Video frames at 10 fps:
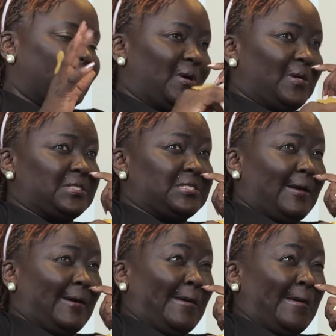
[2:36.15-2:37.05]
because
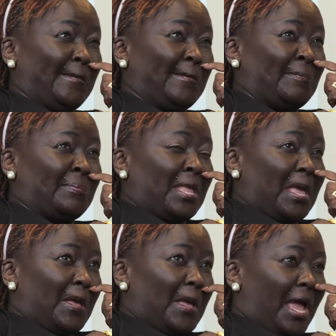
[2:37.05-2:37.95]

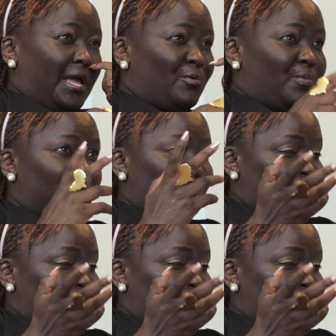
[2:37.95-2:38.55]
it